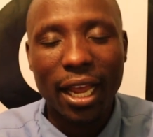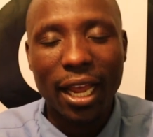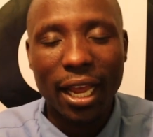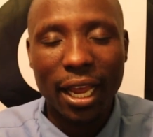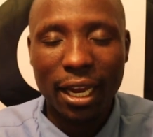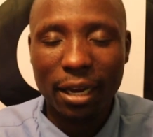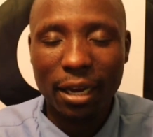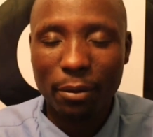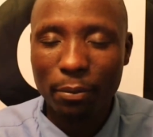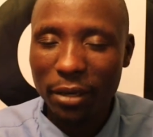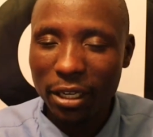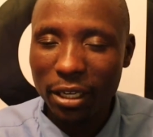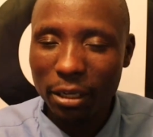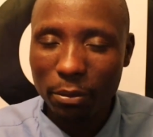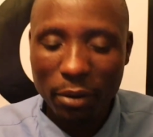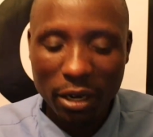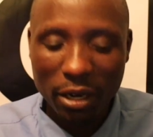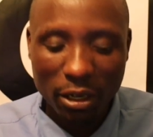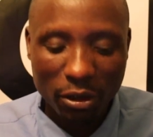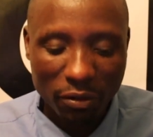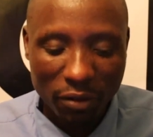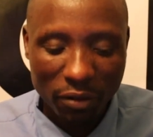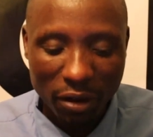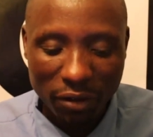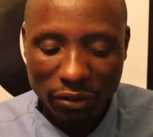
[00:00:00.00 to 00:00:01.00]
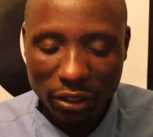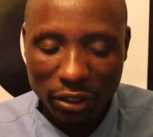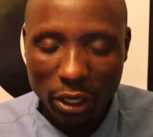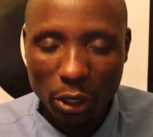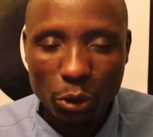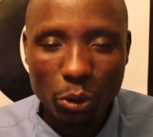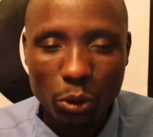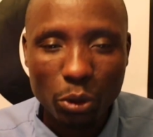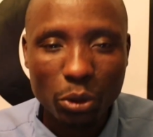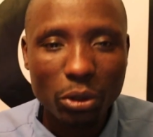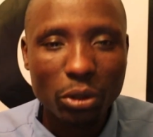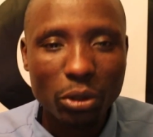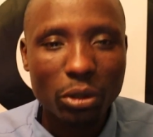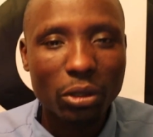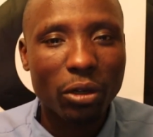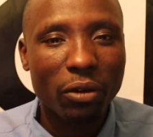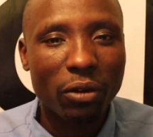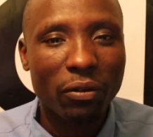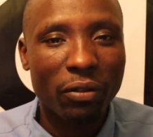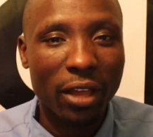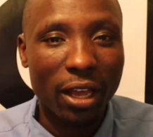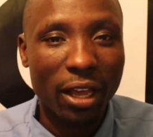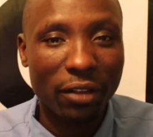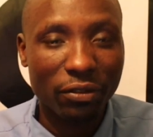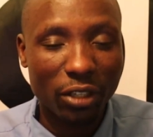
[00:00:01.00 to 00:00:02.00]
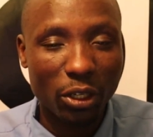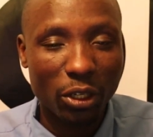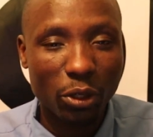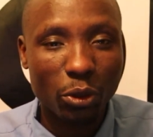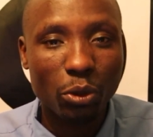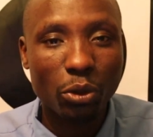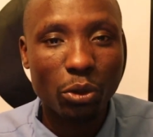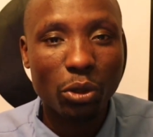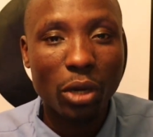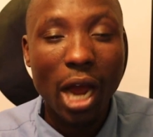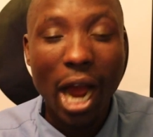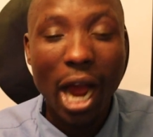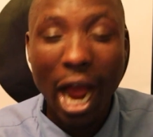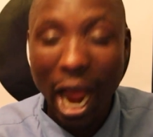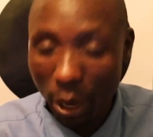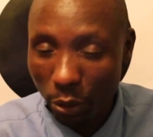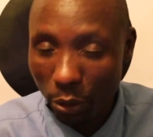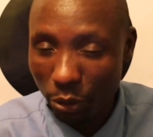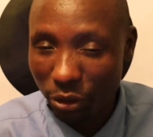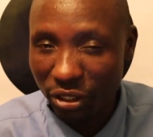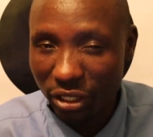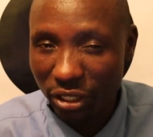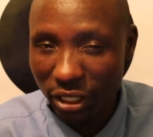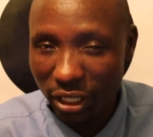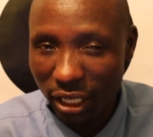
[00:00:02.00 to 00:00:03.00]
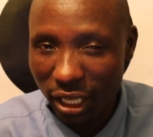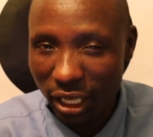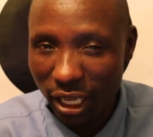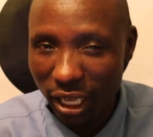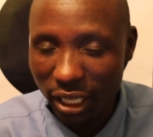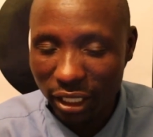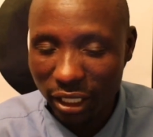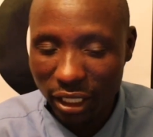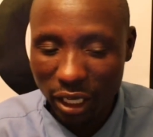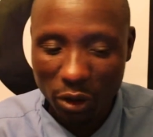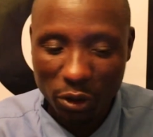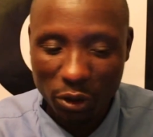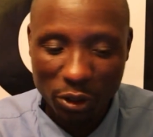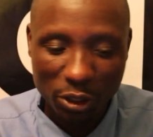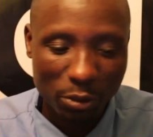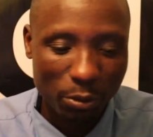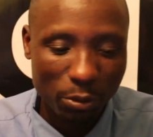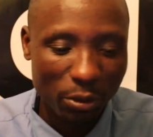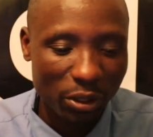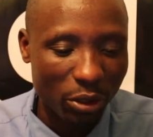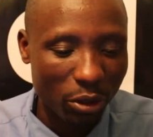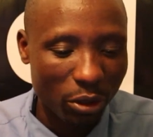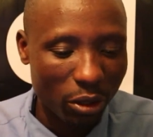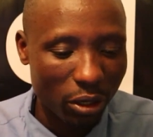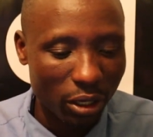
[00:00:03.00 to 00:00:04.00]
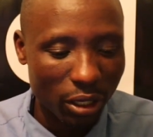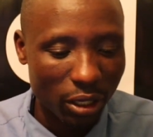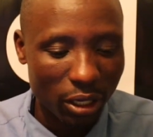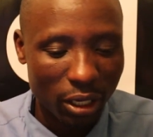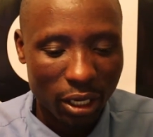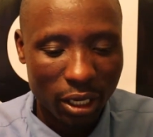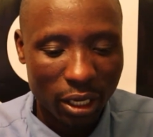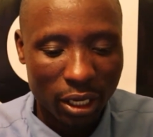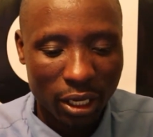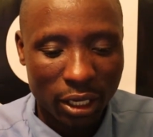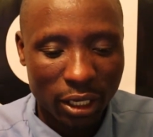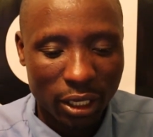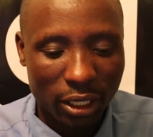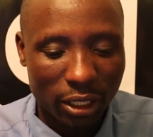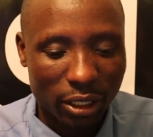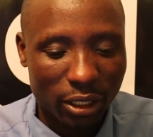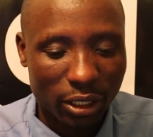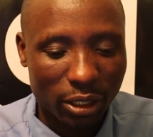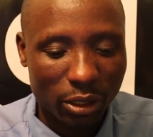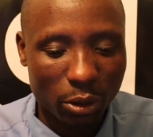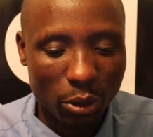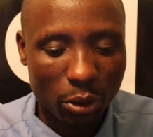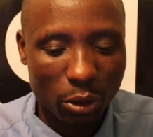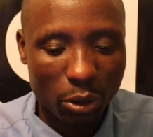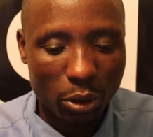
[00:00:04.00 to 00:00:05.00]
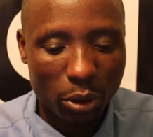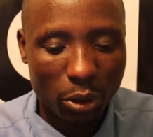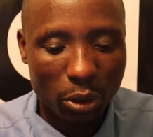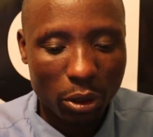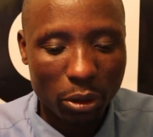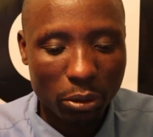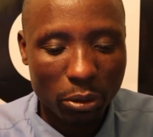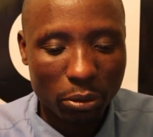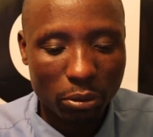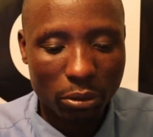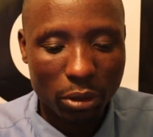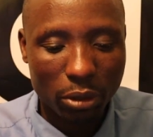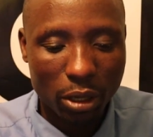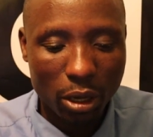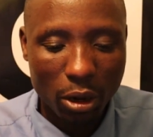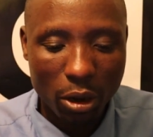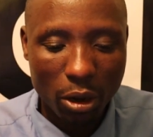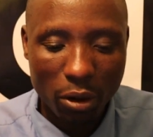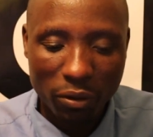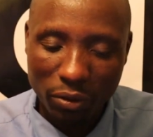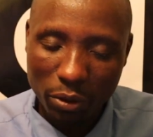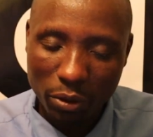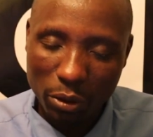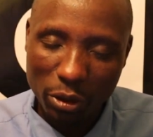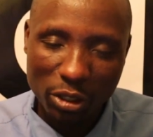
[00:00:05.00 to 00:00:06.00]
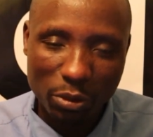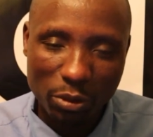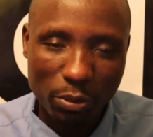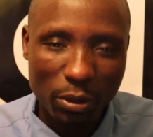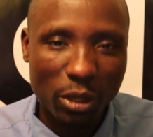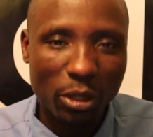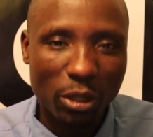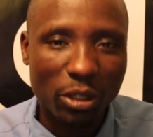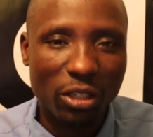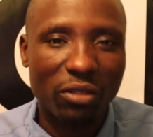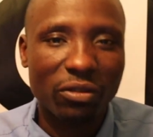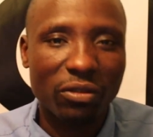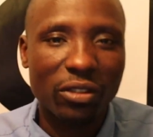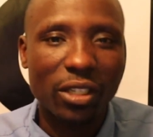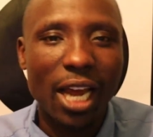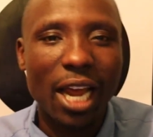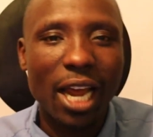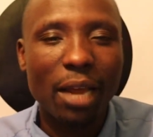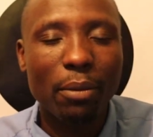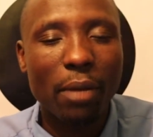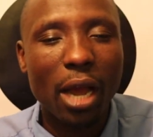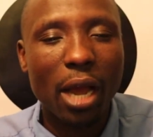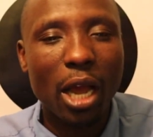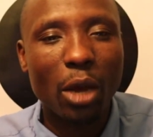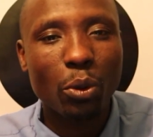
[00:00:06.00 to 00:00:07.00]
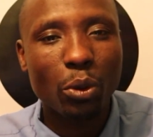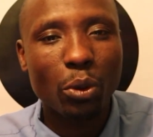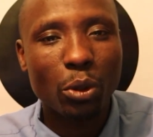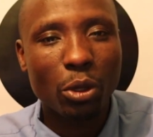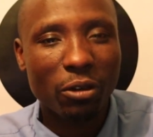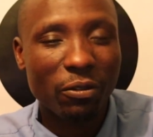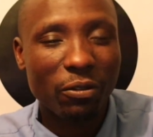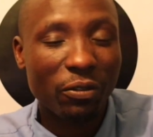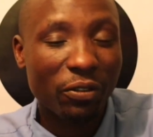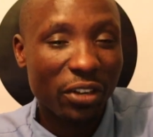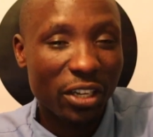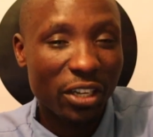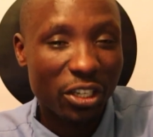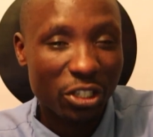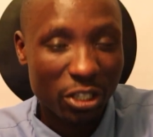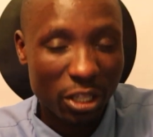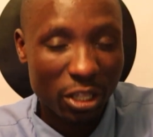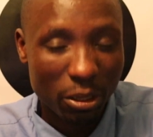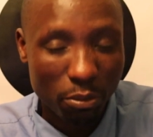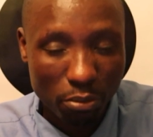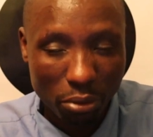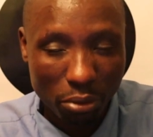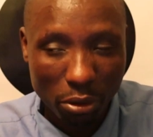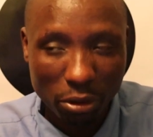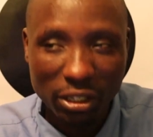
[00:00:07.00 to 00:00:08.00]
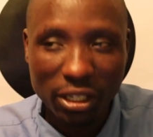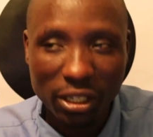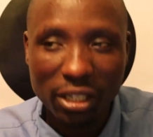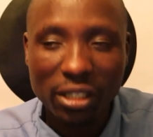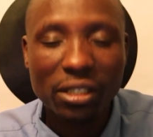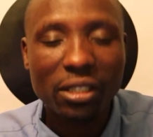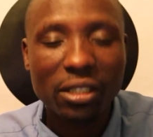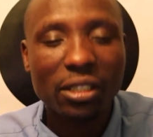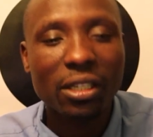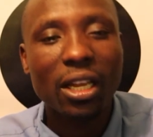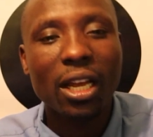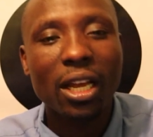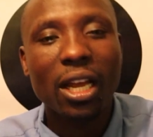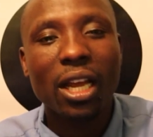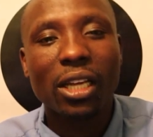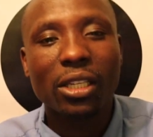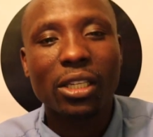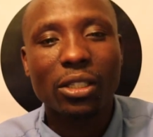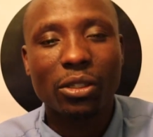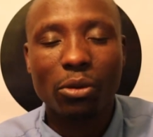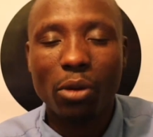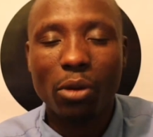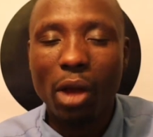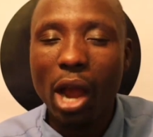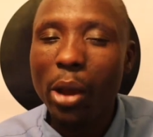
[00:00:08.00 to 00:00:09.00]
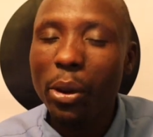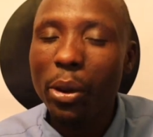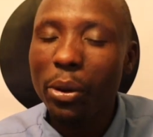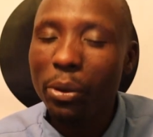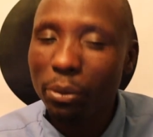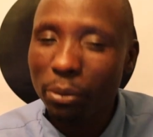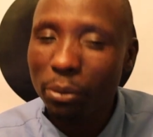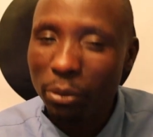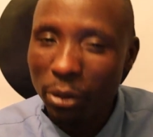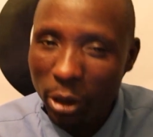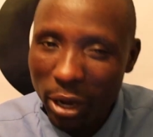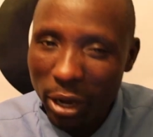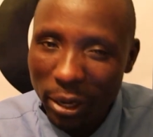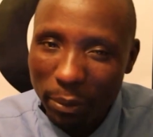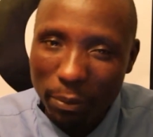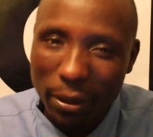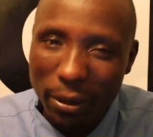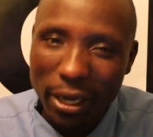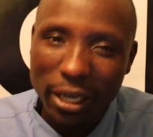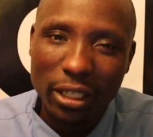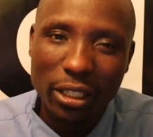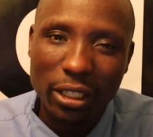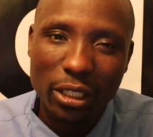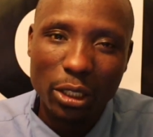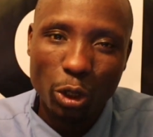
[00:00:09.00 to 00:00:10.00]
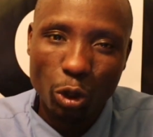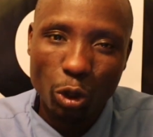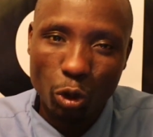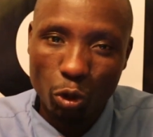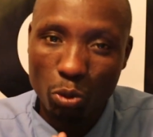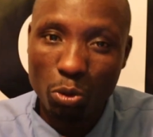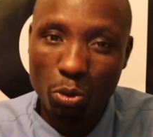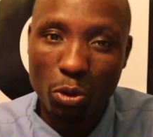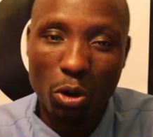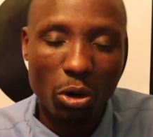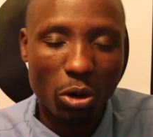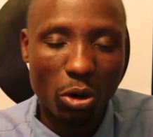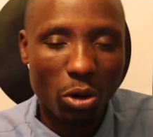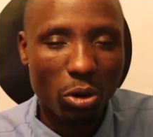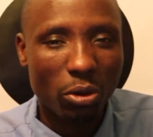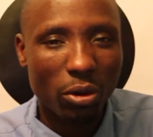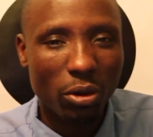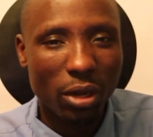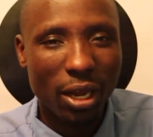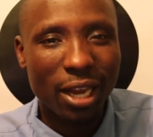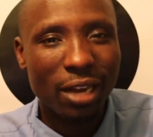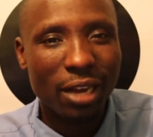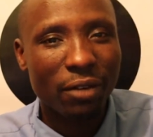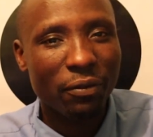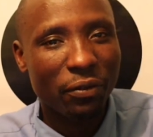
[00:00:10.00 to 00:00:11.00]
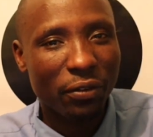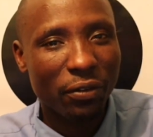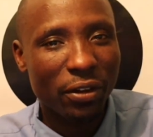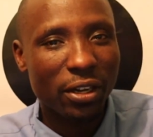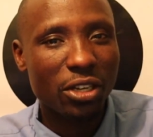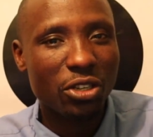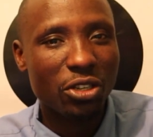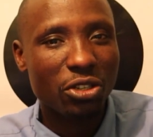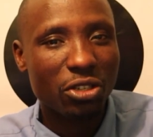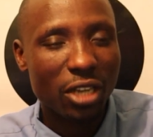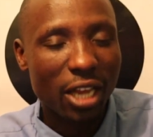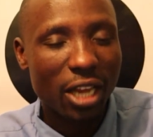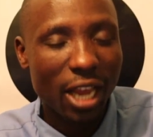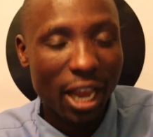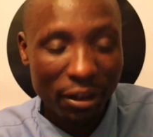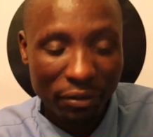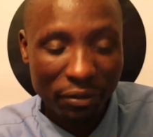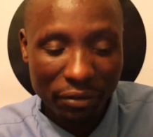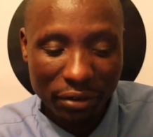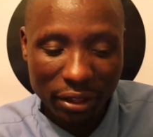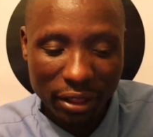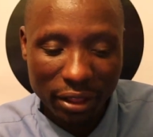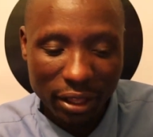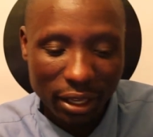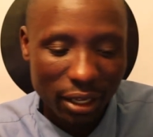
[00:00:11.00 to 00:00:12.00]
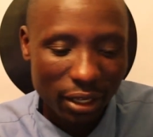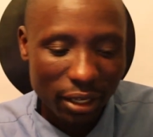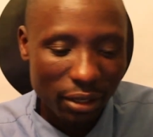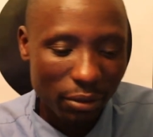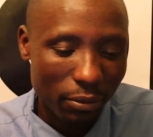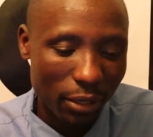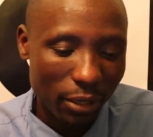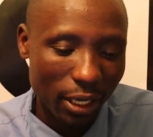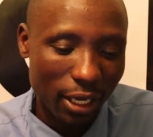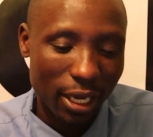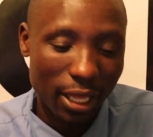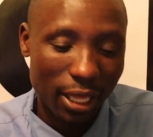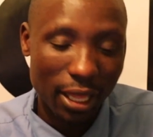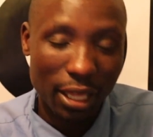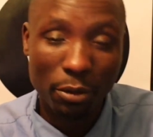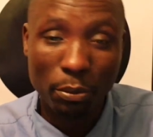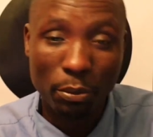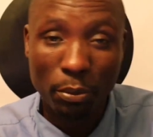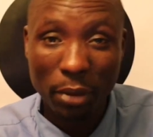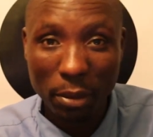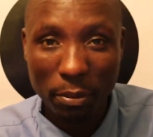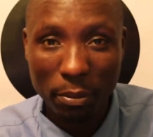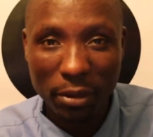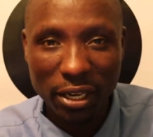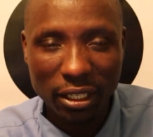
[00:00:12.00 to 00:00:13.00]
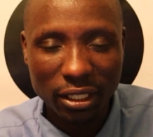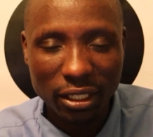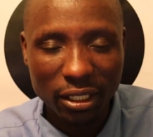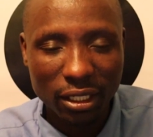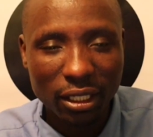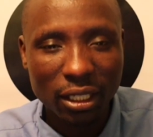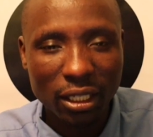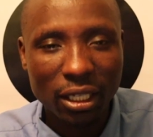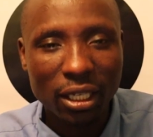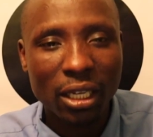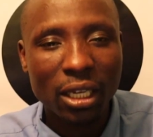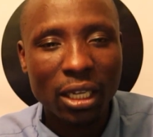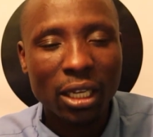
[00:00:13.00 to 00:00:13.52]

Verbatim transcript: And better part of afternoon of the afternoon, I was in Kenyatta Hospital. So, uh, of course, because of time, I could not finish the process. So I'll go back tomorrow and finish everything, making that payment,